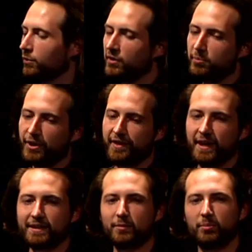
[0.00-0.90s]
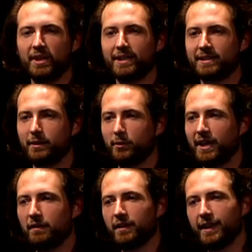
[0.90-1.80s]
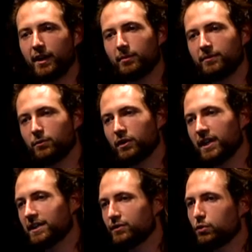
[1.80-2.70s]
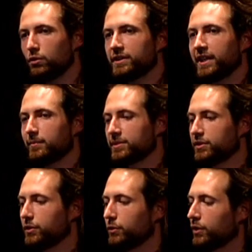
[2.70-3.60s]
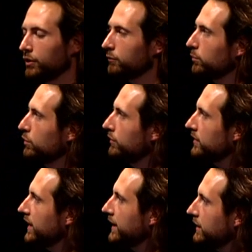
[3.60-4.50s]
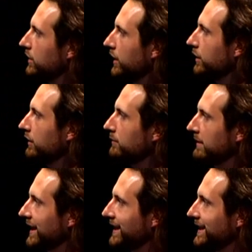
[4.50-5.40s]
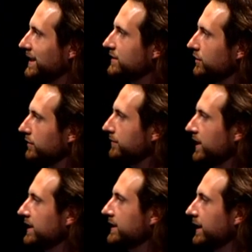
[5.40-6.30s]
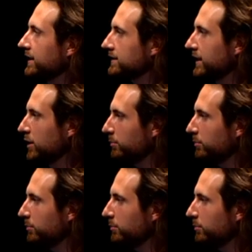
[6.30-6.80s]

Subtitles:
We put things in place that were never there before, like tooltips to remove a lot of clutter and make it easier to find things,